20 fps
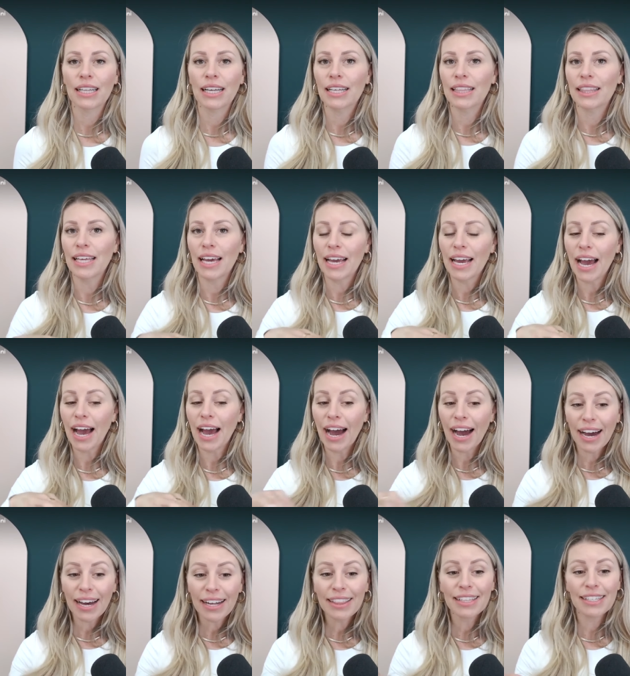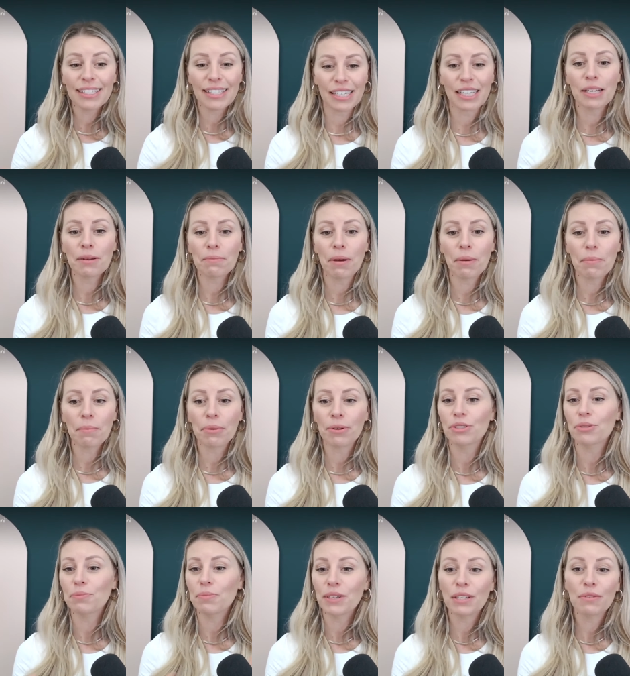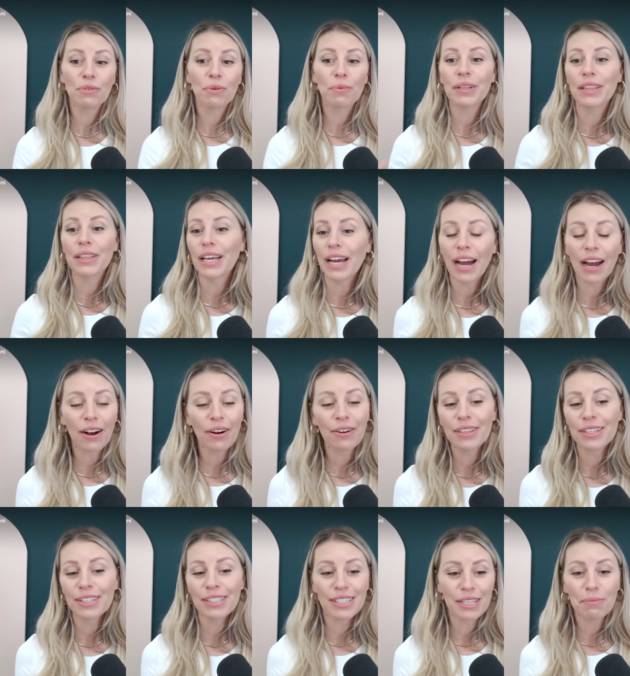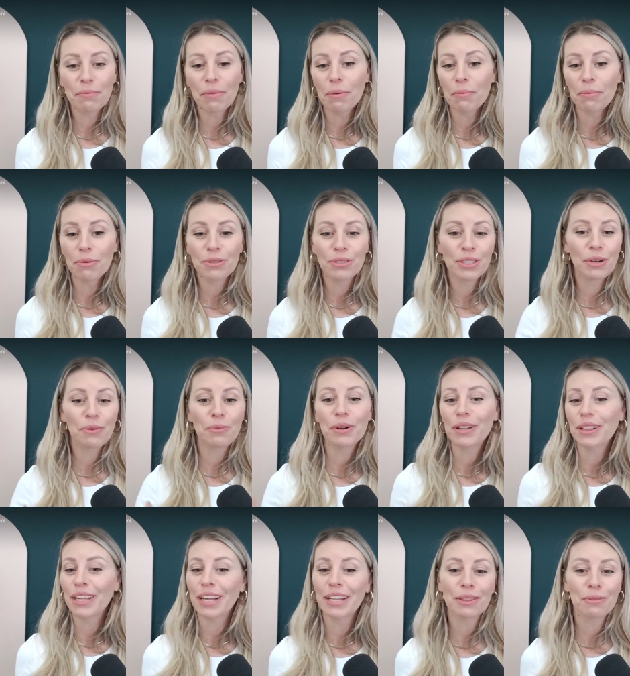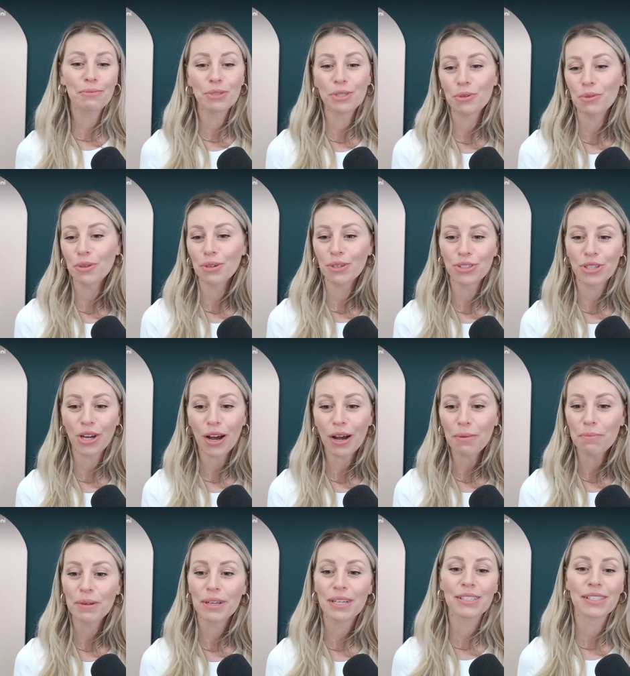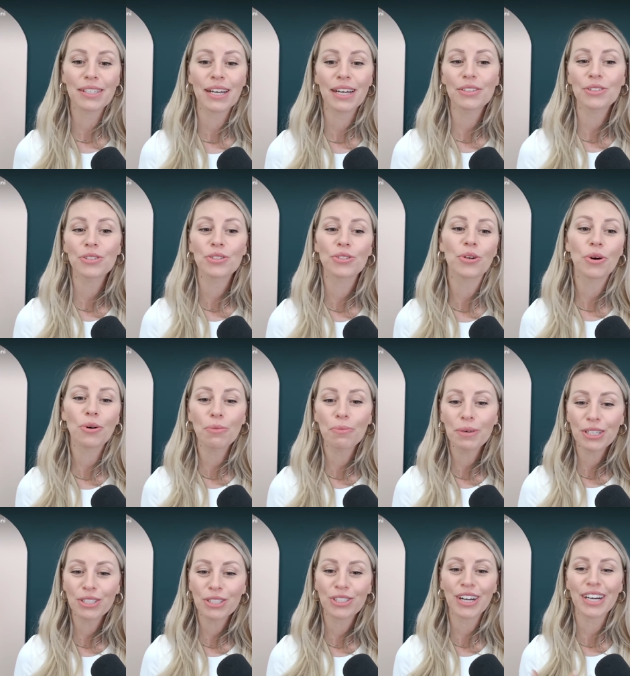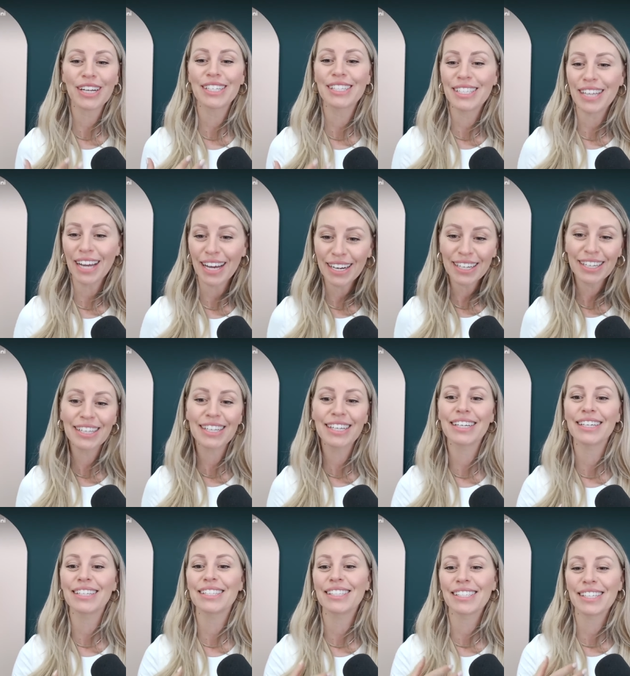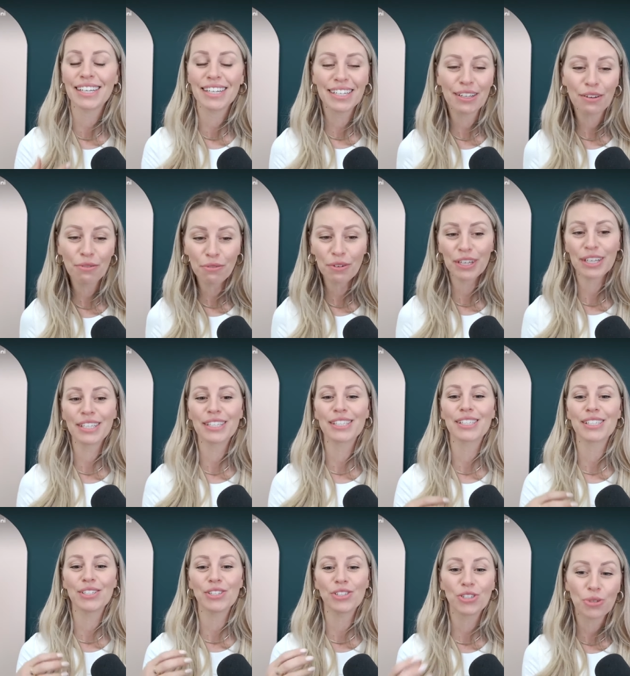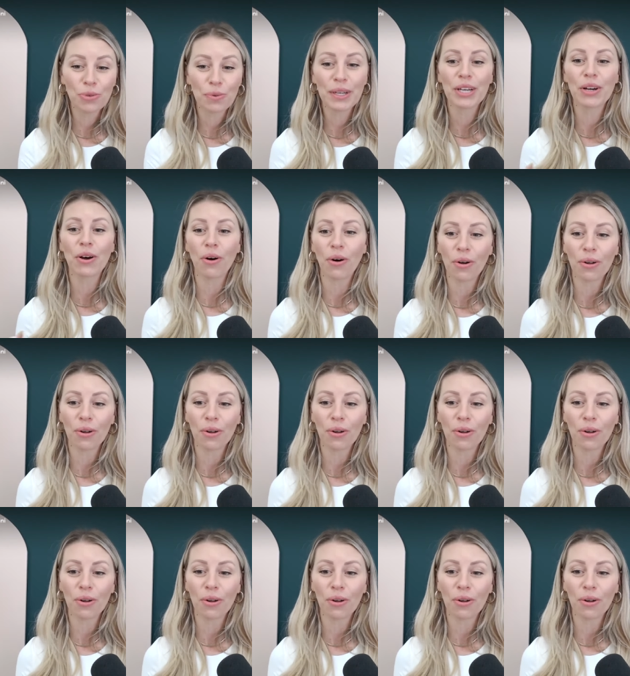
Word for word: like they had the team members, but even when they hired the team members, they wouldn't let them do their job because they had so much identity and significance in doing